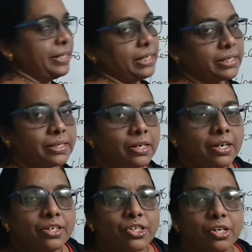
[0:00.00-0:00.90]
Yes.
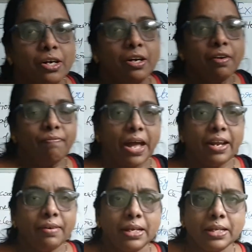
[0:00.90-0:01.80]
So,
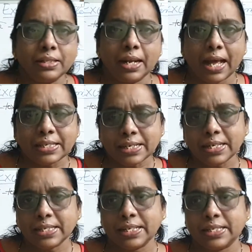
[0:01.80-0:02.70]
whenever the last
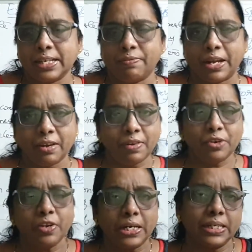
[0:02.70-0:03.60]
class I said, whenever
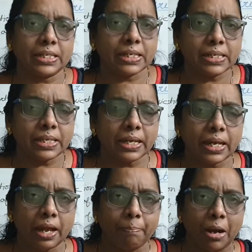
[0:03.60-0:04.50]
we are discussing
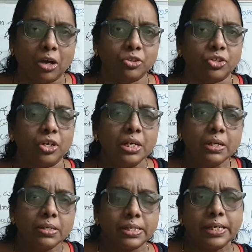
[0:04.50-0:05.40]
about
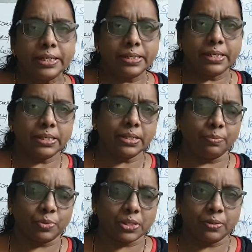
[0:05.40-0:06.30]

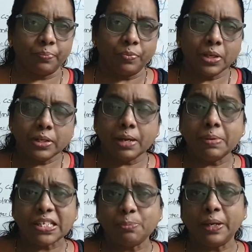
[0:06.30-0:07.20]
systems, there
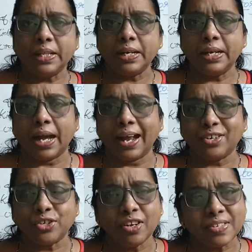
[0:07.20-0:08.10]
must be the
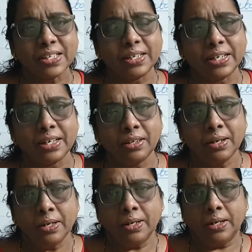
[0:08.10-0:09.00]
action of certain
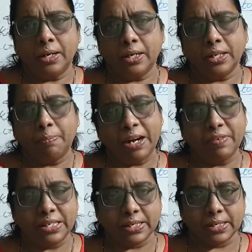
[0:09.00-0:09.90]
the blood
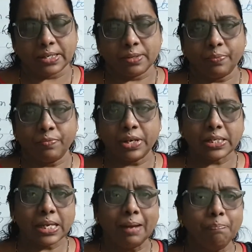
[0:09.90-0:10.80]
vessels. For
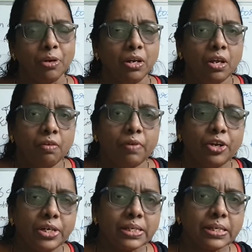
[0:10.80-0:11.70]
example, when
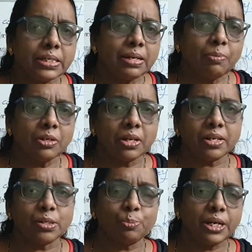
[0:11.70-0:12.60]
we discussed about the
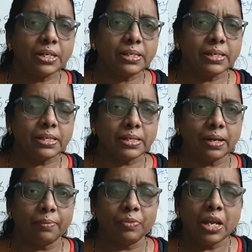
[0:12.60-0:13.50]
respiratory
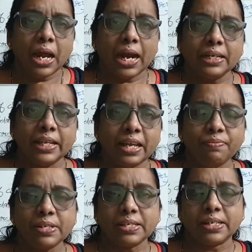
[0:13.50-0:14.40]
system, and there
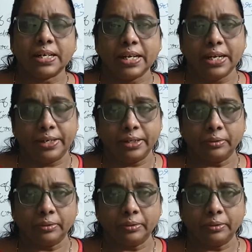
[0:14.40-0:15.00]
we studied,